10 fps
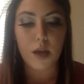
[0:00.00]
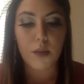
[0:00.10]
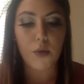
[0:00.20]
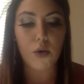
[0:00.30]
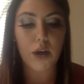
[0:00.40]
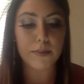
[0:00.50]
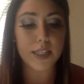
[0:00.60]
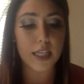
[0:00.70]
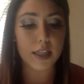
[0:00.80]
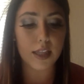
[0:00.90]
Programs
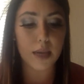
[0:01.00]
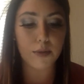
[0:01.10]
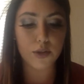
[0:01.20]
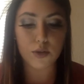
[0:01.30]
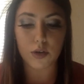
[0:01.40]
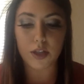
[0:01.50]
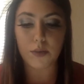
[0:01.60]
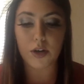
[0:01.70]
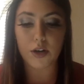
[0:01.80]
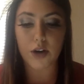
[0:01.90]
like the Labor School that
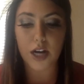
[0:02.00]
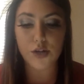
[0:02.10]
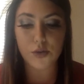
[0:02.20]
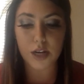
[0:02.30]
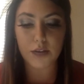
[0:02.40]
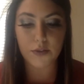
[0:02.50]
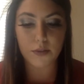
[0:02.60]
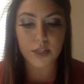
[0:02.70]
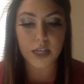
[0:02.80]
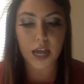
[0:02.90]
we are graduating from
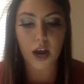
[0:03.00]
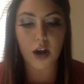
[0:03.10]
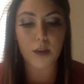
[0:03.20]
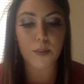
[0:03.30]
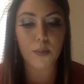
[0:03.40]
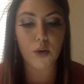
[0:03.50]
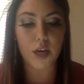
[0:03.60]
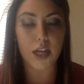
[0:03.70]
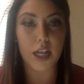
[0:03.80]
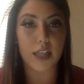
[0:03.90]
today are
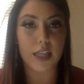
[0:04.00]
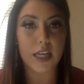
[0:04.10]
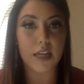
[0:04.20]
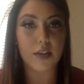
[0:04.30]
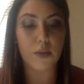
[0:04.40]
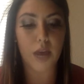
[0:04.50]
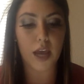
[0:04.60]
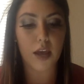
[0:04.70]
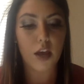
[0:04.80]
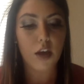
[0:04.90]
important in leading the way